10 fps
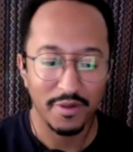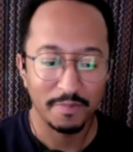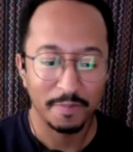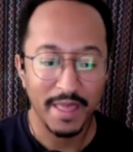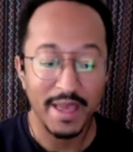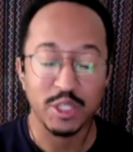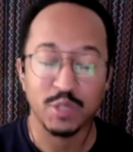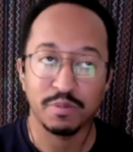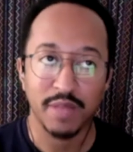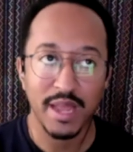
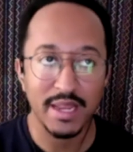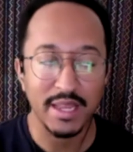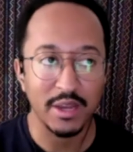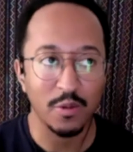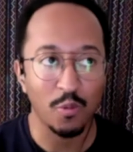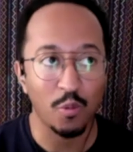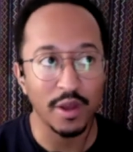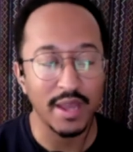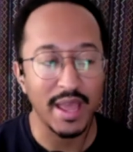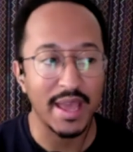explaining
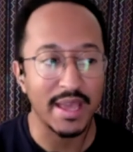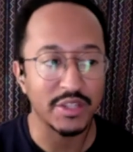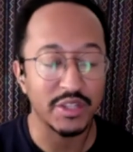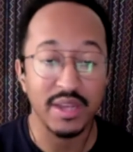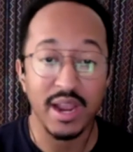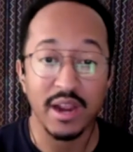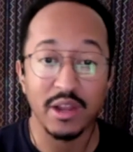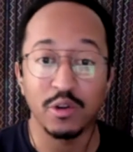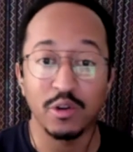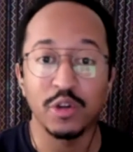what a scenario
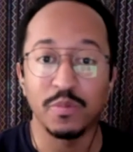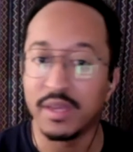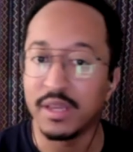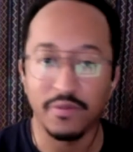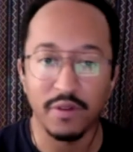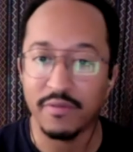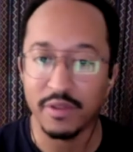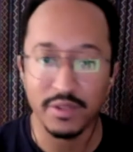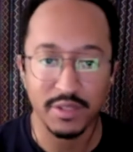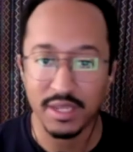could be for every
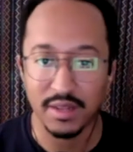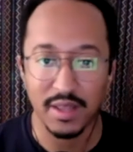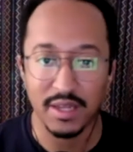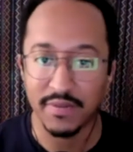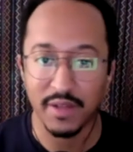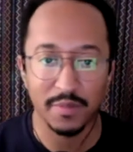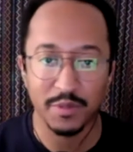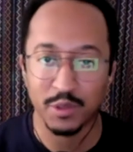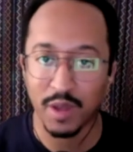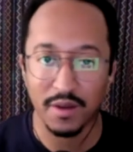scene that develops
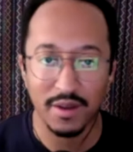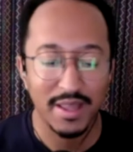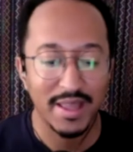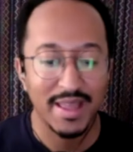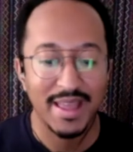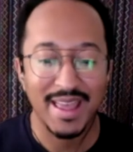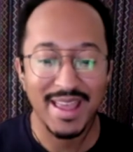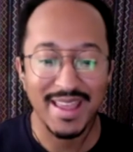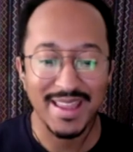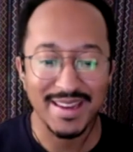throughout
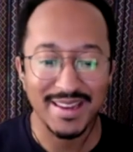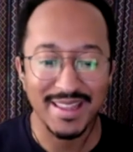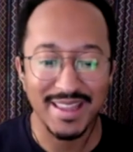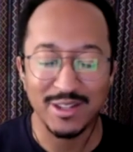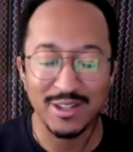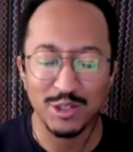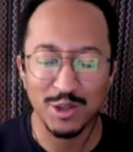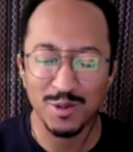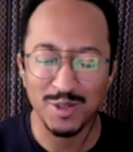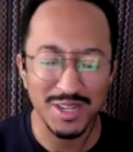and it's so
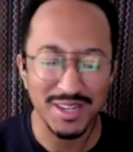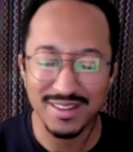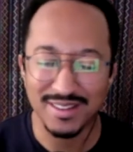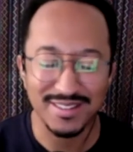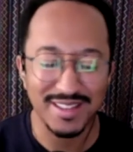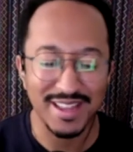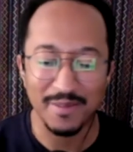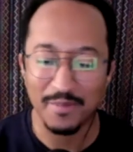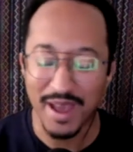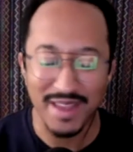genius that it
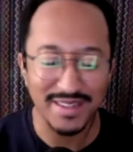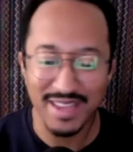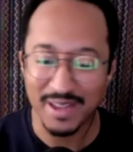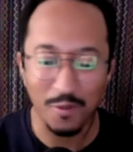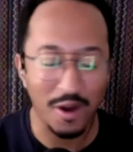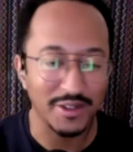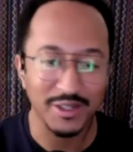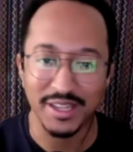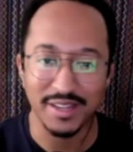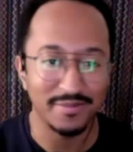might take watching
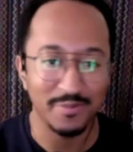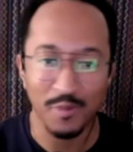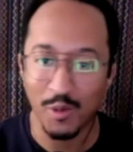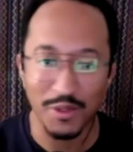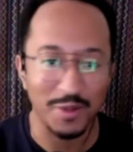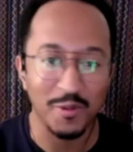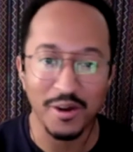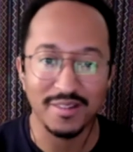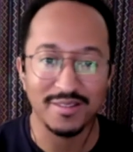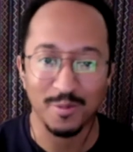it more than
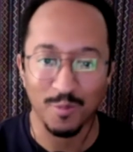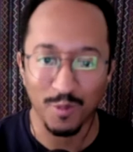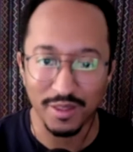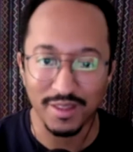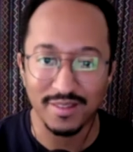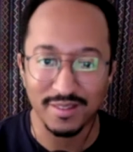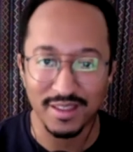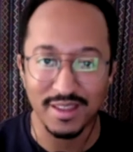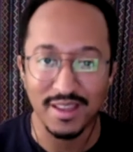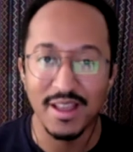once to really
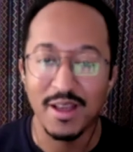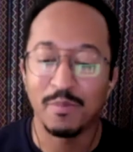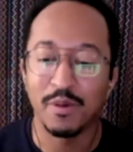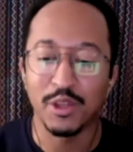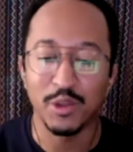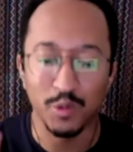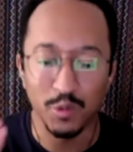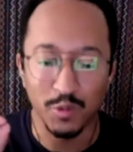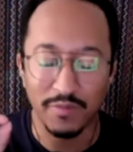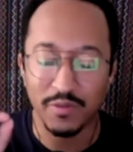see but you
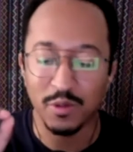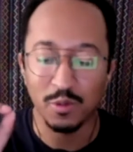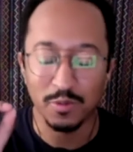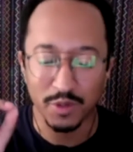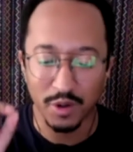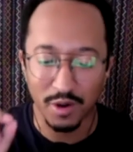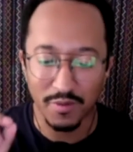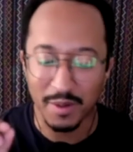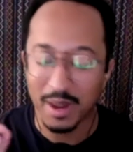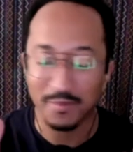if you observe
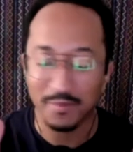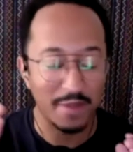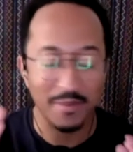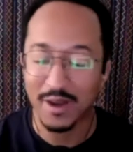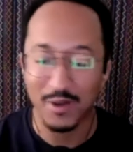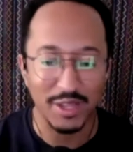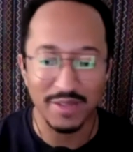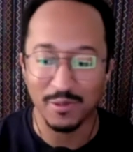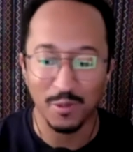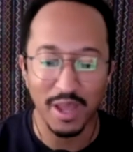and i'm, I'm not going to give it
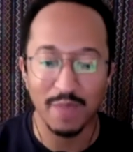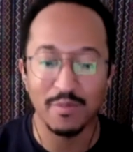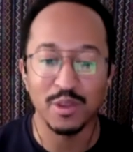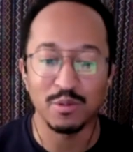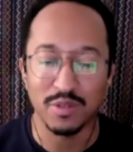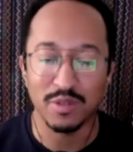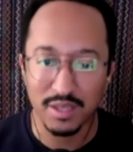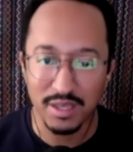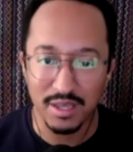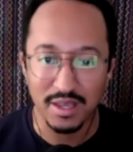away but you
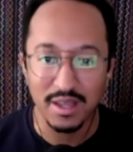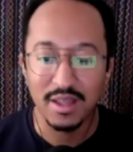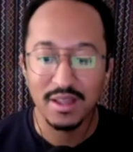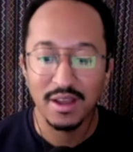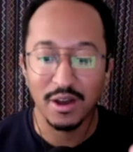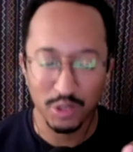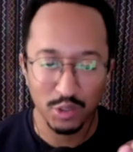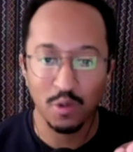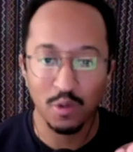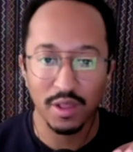see a
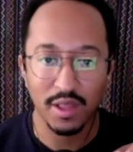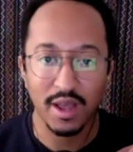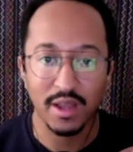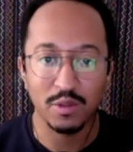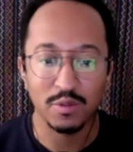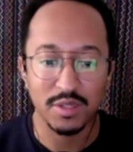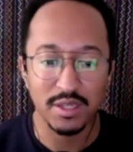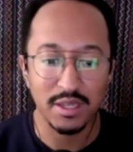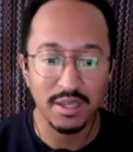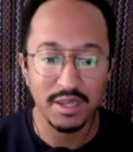storyline you
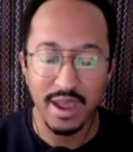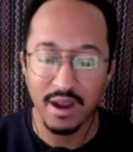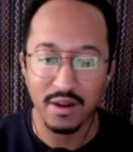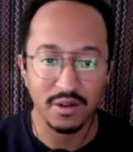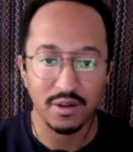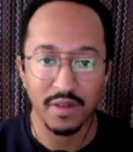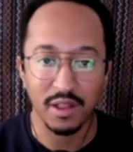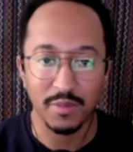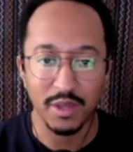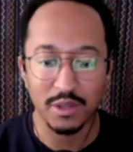see character
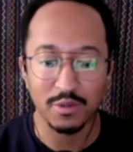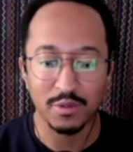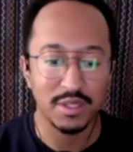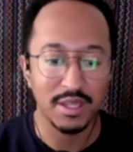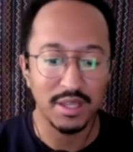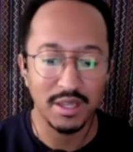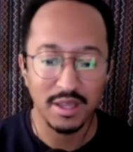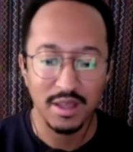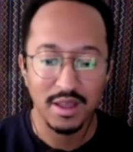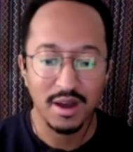development you see
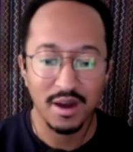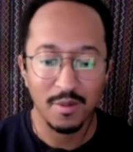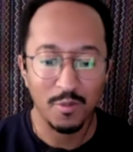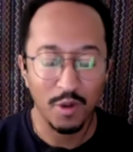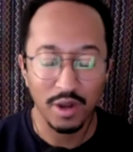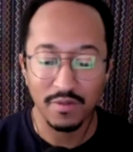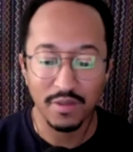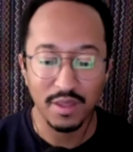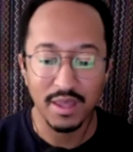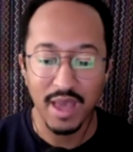um, one of
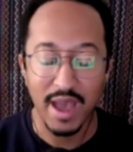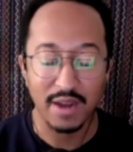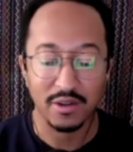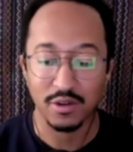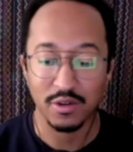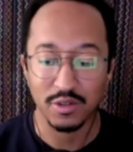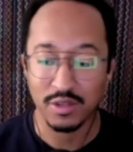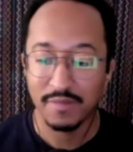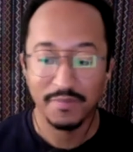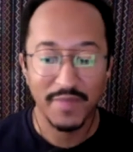the actors
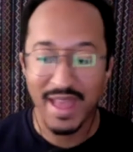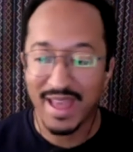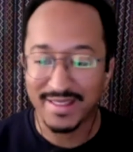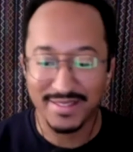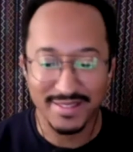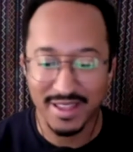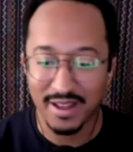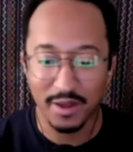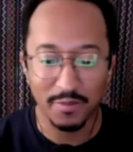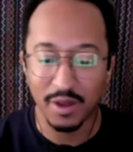has
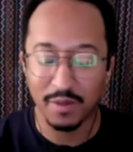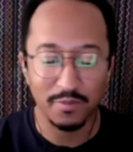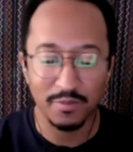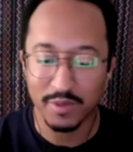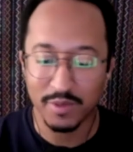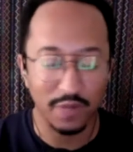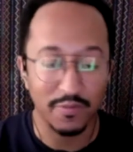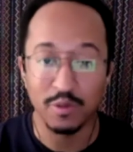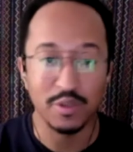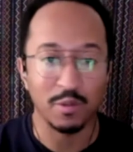a, a
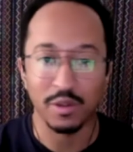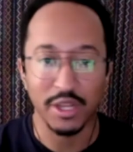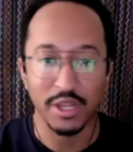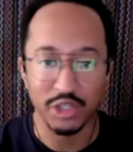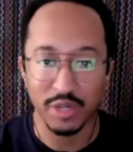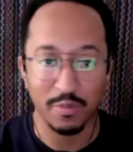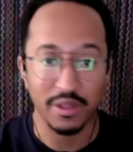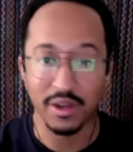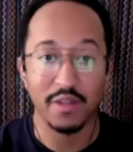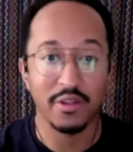confusing relationship with
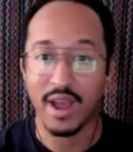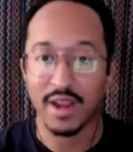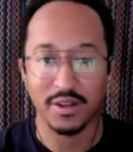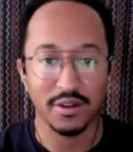another actor